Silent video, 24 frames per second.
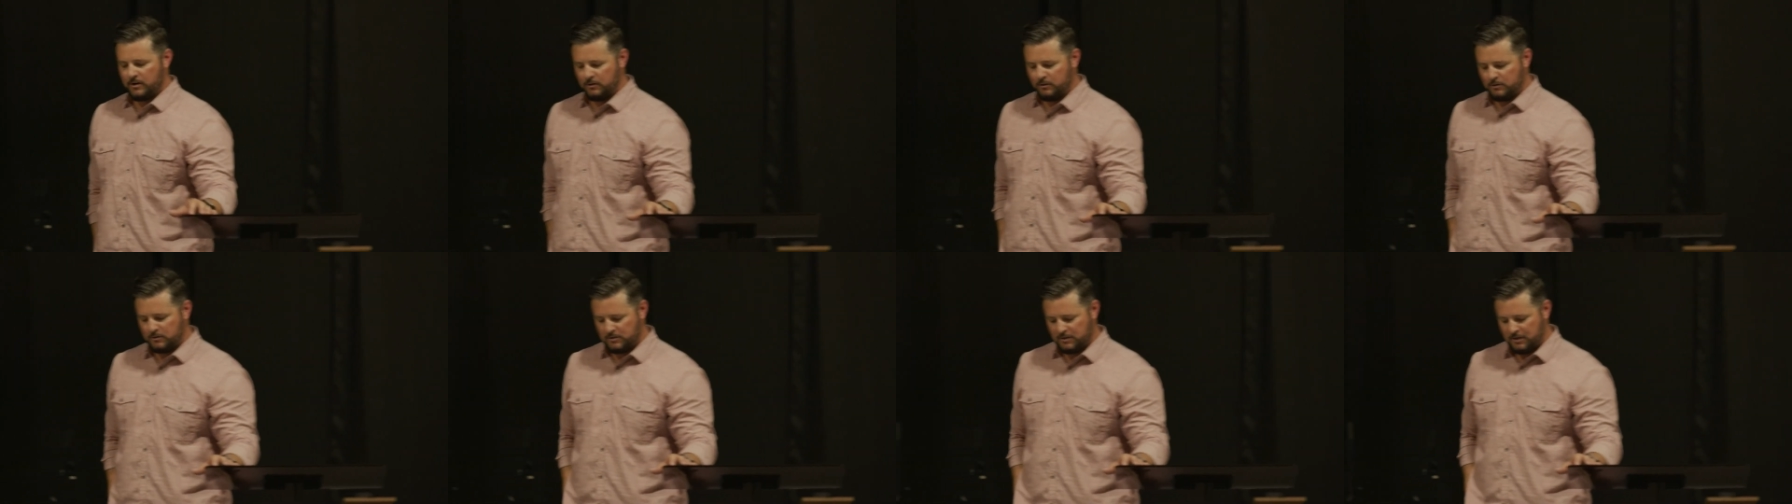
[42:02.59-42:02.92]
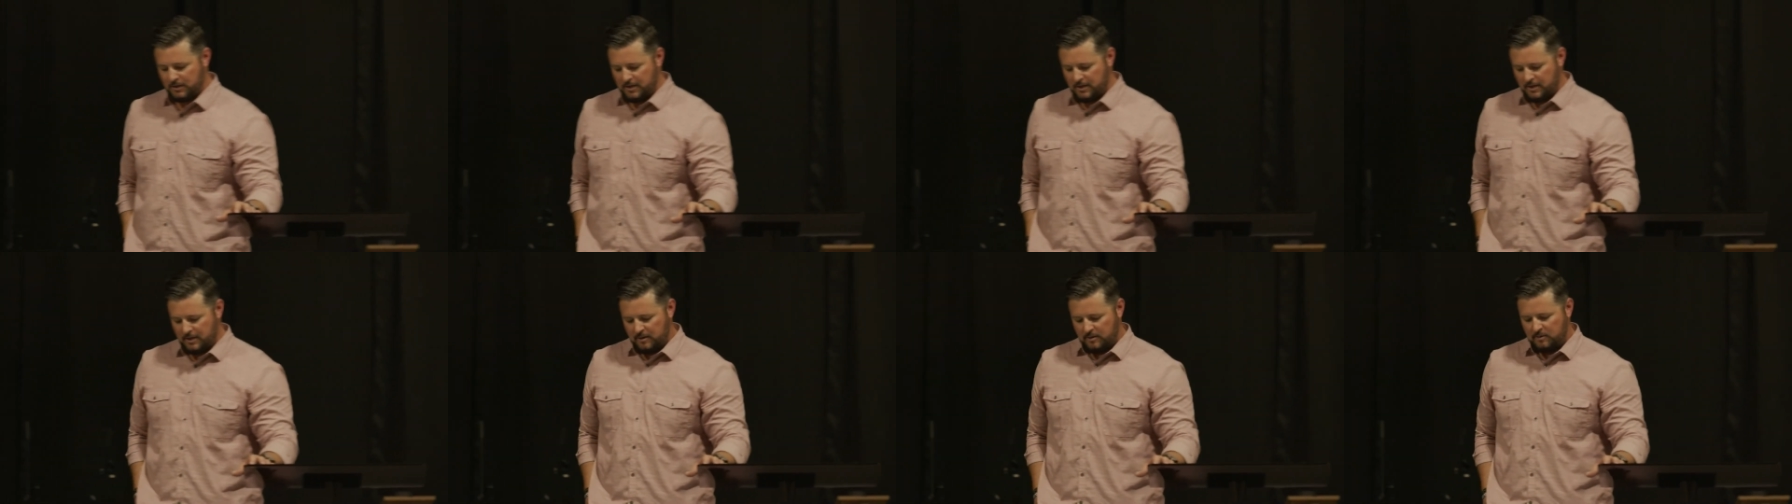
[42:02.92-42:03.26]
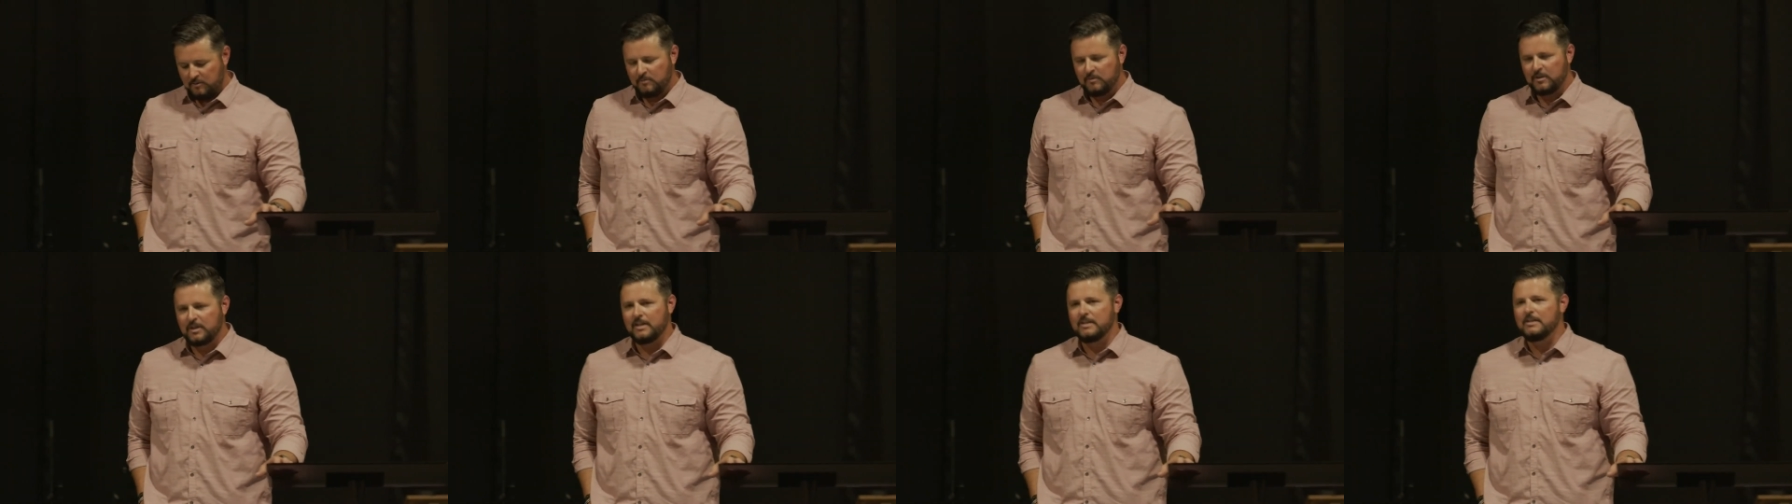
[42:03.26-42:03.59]
who's
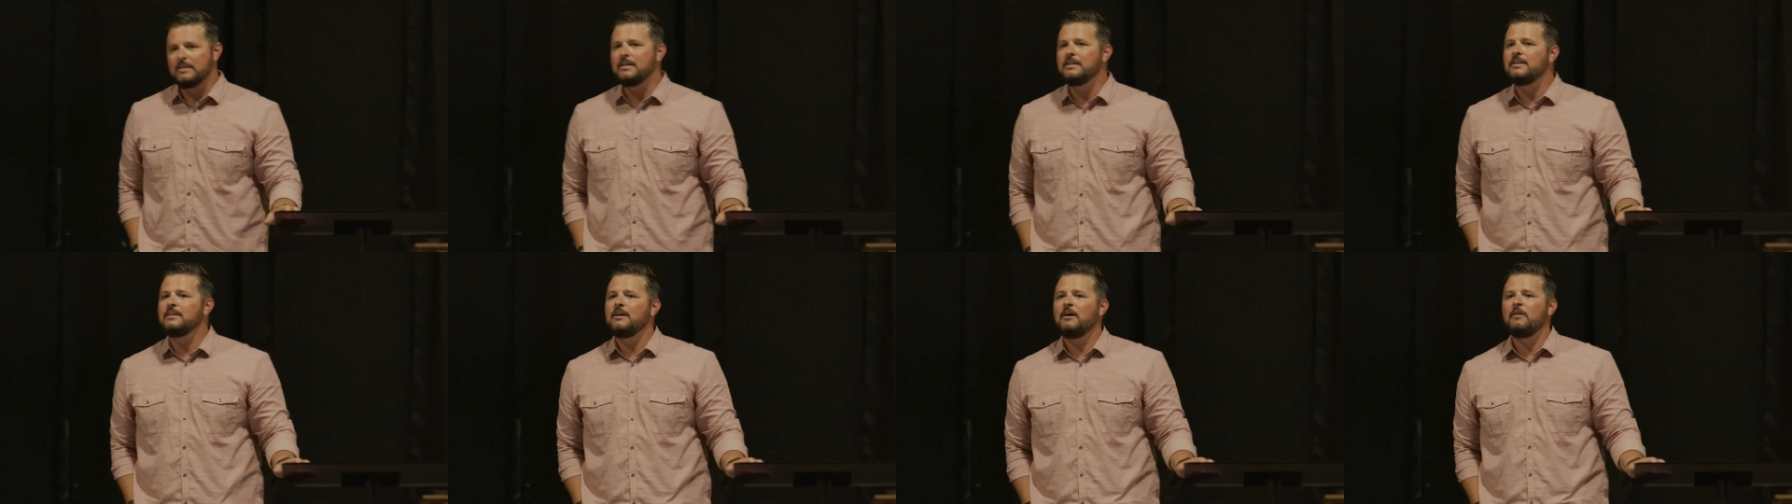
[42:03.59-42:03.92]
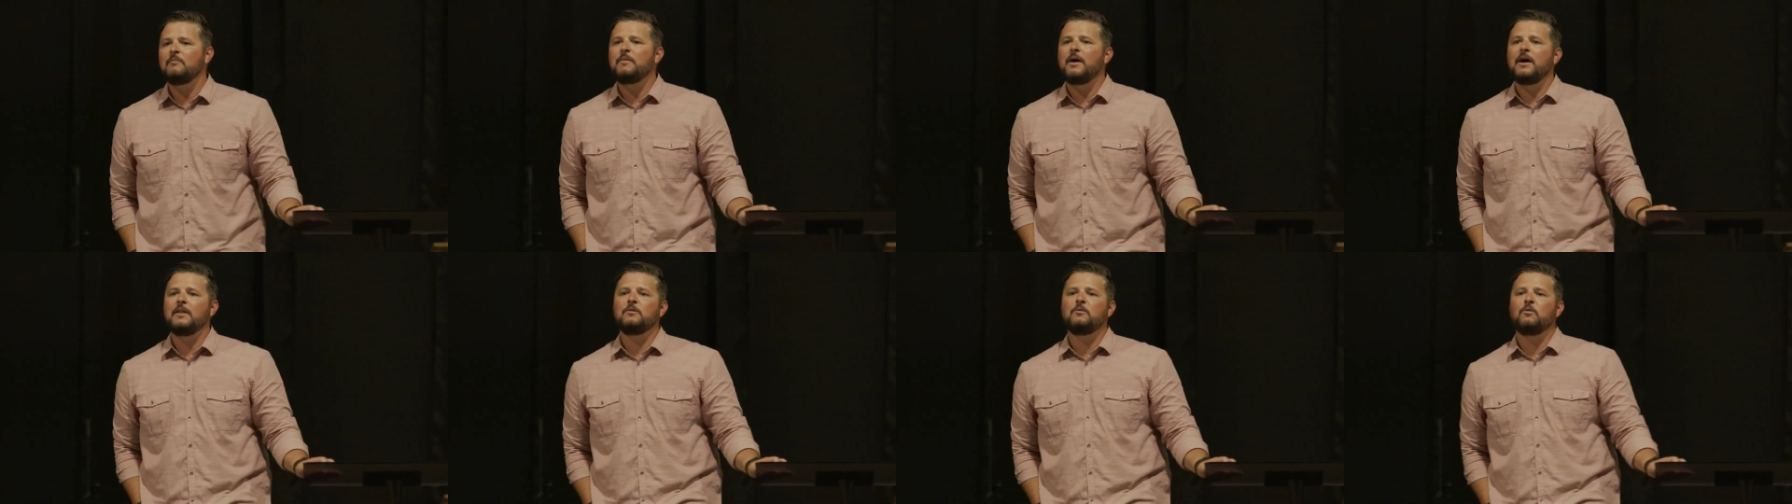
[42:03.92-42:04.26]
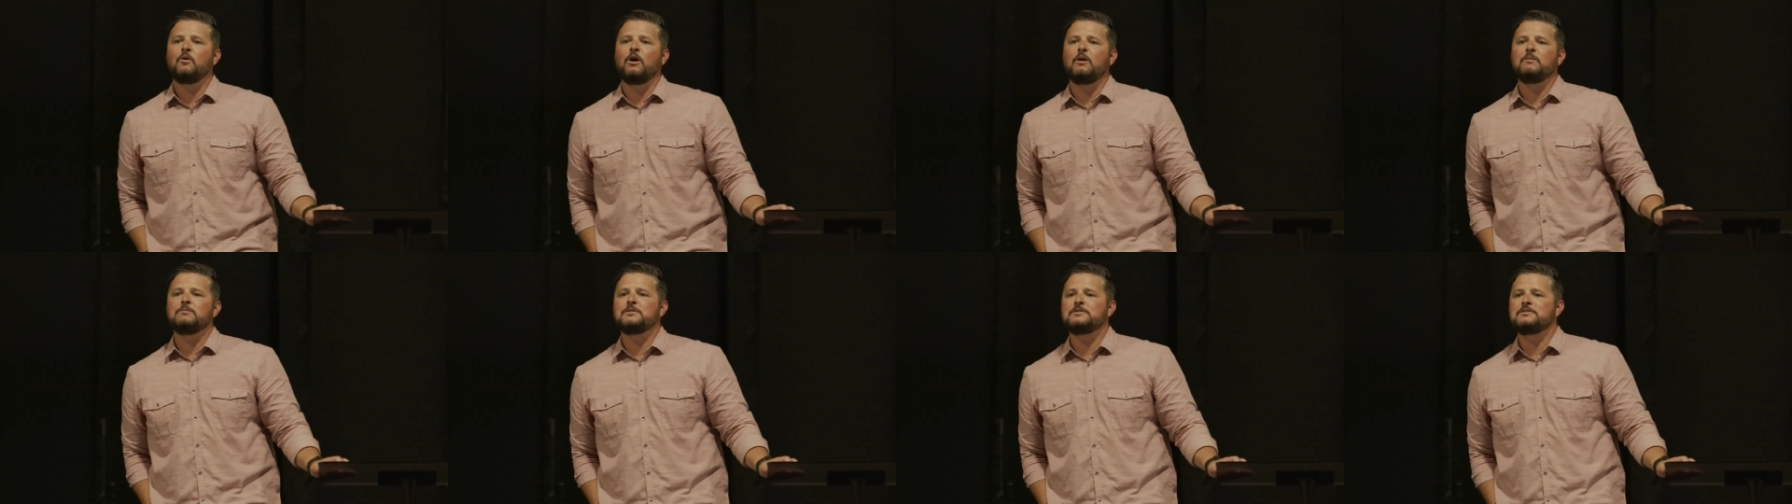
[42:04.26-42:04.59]
getting eaten up by the
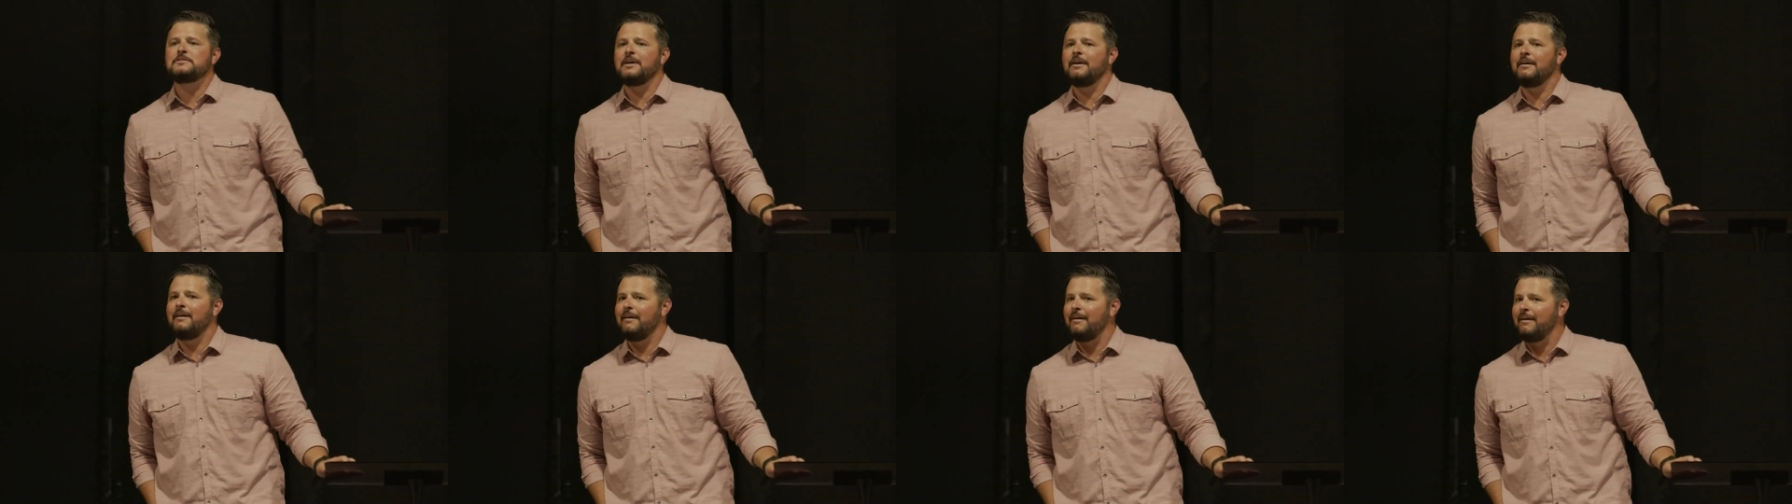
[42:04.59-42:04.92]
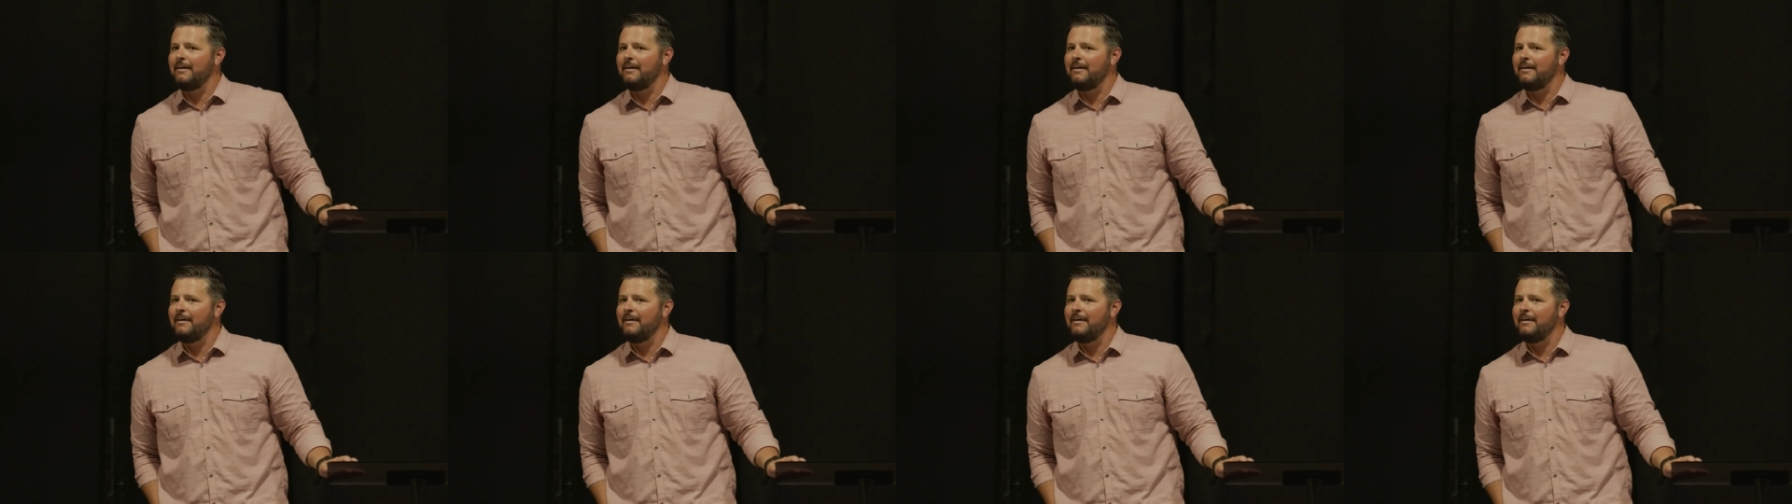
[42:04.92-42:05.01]
worms and say,